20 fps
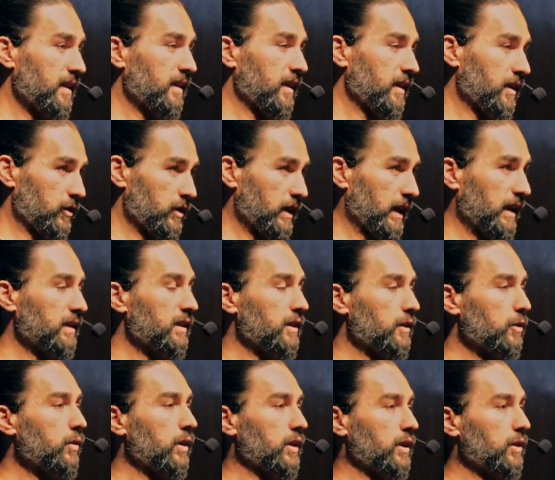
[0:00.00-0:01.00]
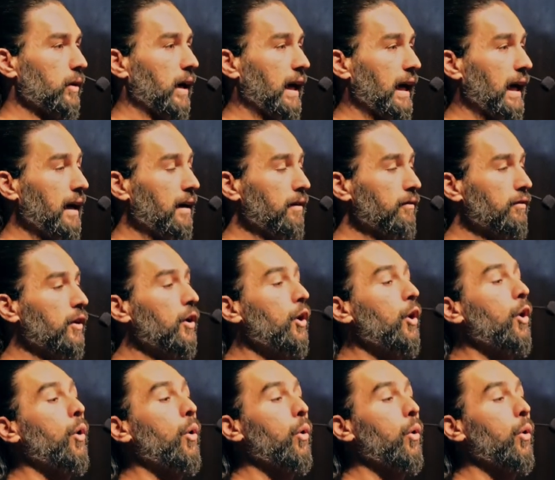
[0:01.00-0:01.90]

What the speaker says: that they're telling you that you have?